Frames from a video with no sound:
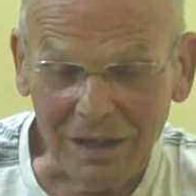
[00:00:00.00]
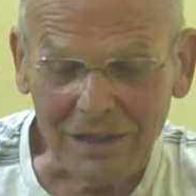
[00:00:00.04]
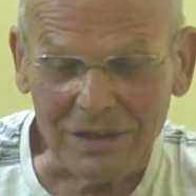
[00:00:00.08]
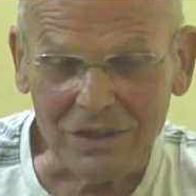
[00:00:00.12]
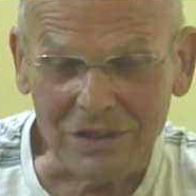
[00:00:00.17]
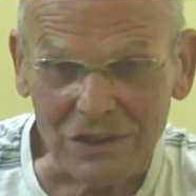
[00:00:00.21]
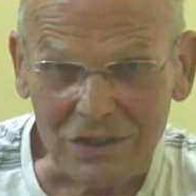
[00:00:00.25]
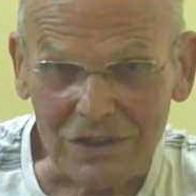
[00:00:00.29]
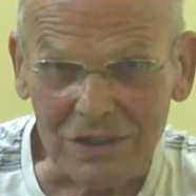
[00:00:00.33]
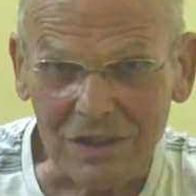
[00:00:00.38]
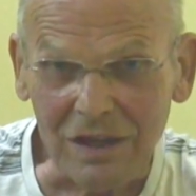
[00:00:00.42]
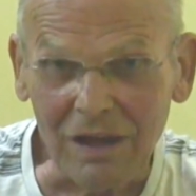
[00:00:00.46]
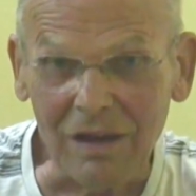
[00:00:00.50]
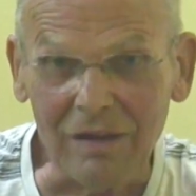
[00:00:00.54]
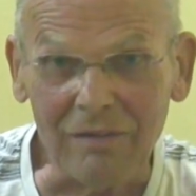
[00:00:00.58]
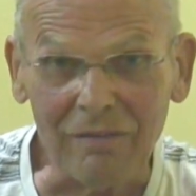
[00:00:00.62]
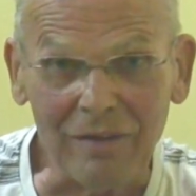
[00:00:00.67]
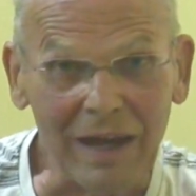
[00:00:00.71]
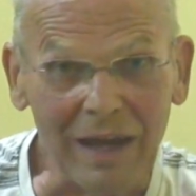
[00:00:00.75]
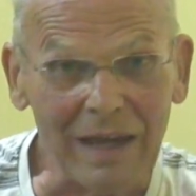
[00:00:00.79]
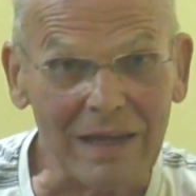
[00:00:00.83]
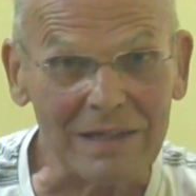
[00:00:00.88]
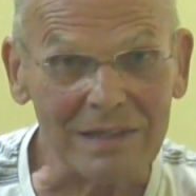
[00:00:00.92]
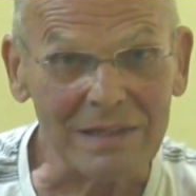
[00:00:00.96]
A
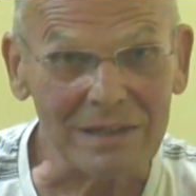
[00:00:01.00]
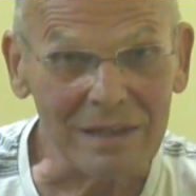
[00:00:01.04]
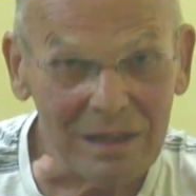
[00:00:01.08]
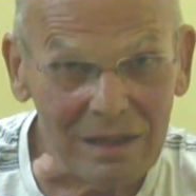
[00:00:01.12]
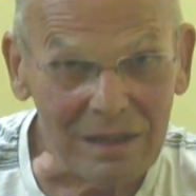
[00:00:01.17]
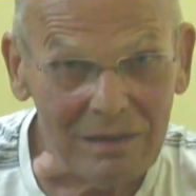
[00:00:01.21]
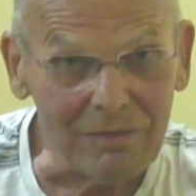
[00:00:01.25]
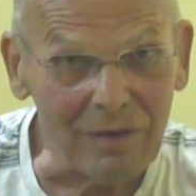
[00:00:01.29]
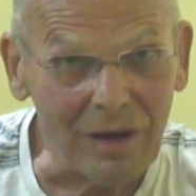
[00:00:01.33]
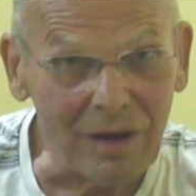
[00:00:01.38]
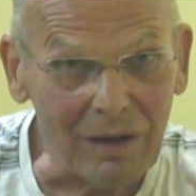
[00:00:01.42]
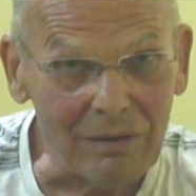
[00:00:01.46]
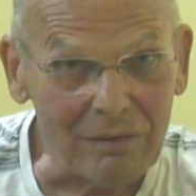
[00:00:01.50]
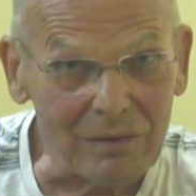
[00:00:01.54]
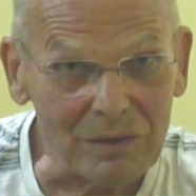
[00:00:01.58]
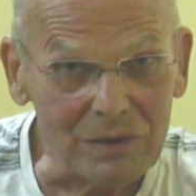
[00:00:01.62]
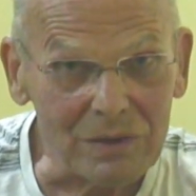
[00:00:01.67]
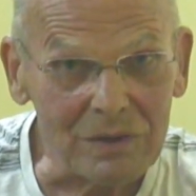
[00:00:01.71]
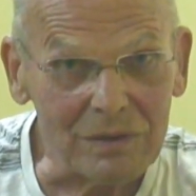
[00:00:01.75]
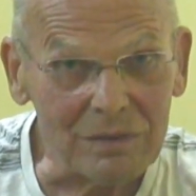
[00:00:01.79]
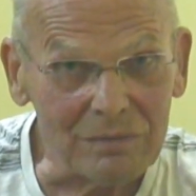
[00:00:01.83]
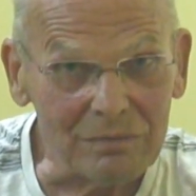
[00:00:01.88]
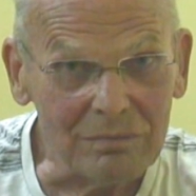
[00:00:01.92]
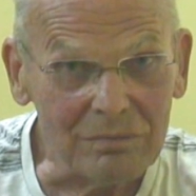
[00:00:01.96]
religious life has three
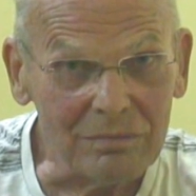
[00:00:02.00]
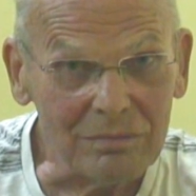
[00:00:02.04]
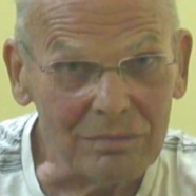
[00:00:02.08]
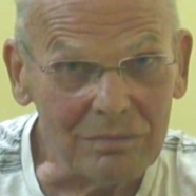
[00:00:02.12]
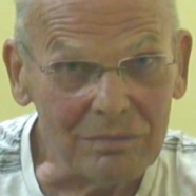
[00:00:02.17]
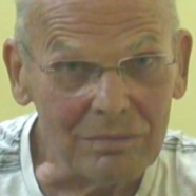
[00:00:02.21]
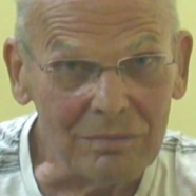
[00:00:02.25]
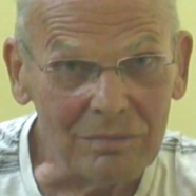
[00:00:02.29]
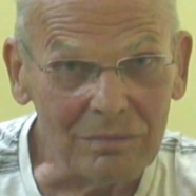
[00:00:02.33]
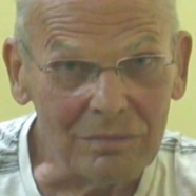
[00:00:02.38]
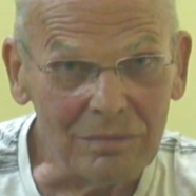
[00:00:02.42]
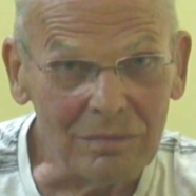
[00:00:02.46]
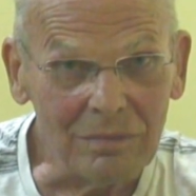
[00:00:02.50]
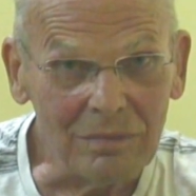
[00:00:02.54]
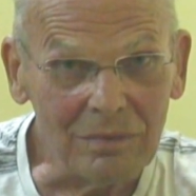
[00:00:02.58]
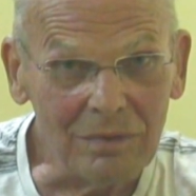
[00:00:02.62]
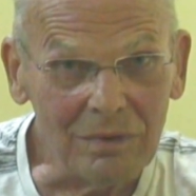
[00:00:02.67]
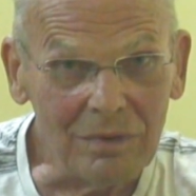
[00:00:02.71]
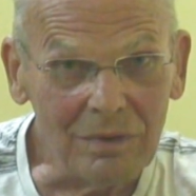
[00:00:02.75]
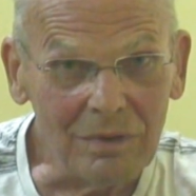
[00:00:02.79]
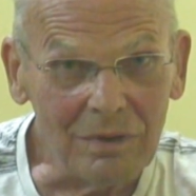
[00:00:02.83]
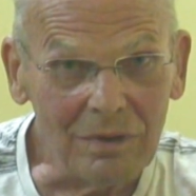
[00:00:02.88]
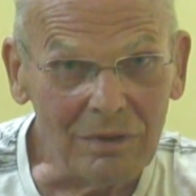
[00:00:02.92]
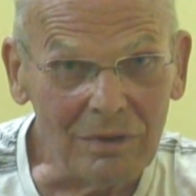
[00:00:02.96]
vows,
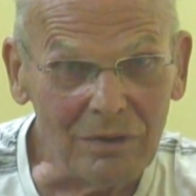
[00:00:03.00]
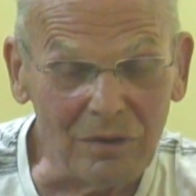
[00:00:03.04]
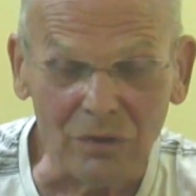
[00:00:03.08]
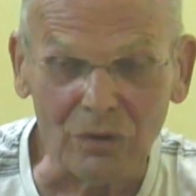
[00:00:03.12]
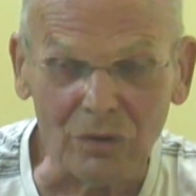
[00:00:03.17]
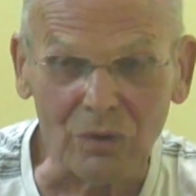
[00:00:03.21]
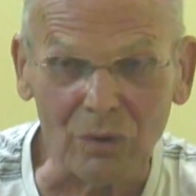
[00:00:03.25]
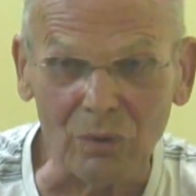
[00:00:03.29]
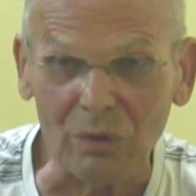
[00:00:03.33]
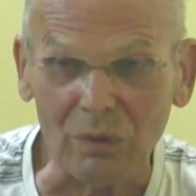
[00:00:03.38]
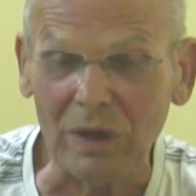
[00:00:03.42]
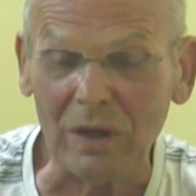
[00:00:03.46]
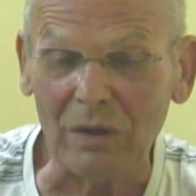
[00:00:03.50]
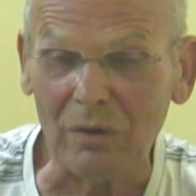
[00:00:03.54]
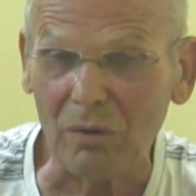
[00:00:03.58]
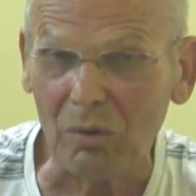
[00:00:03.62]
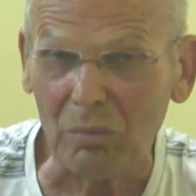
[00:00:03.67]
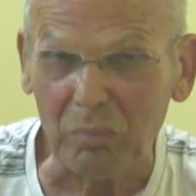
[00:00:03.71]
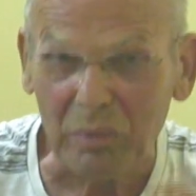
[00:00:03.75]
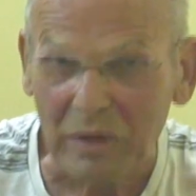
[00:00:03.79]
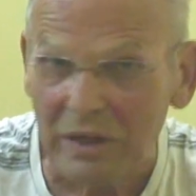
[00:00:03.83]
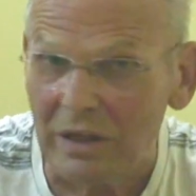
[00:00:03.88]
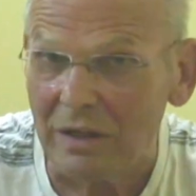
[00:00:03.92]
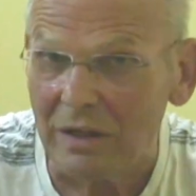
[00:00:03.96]
not
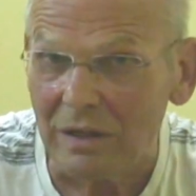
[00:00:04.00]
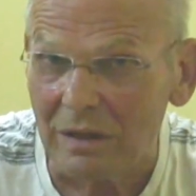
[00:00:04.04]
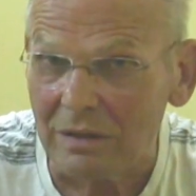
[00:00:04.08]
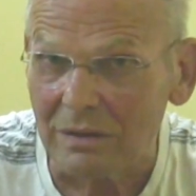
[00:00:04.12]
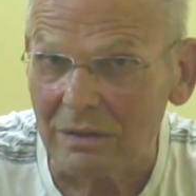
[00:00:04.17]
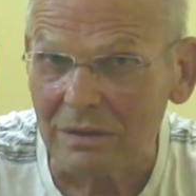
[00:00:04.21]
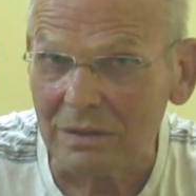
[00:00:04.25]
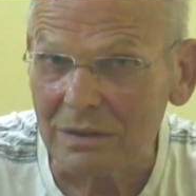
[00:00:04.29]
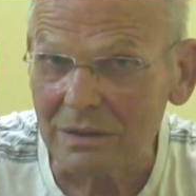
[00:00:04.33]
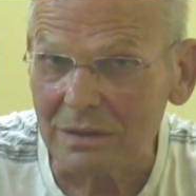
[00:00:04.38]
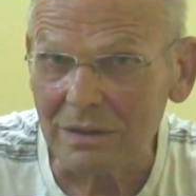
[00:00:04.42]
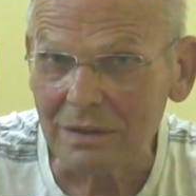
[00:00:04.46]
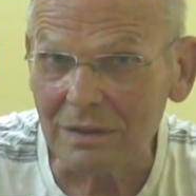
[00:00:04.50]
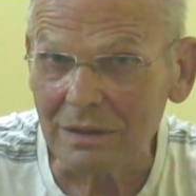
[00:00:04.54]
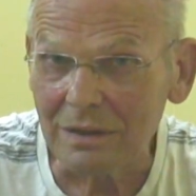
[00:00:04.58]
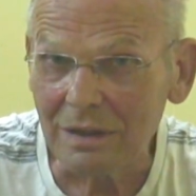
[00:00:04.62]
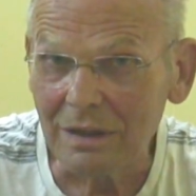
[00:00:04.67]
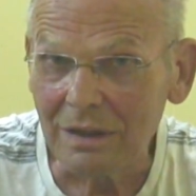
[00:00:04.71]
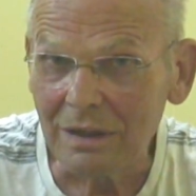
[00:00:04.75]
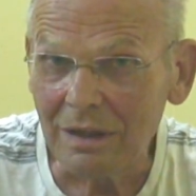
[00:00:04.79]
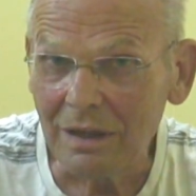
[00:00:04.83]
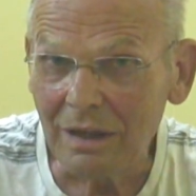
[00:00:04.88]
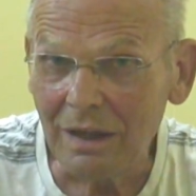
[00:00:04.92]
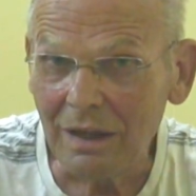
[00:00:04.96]
only
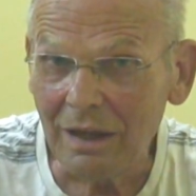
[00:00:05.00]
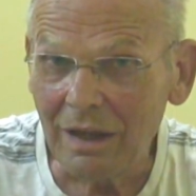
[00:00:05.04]
obedience.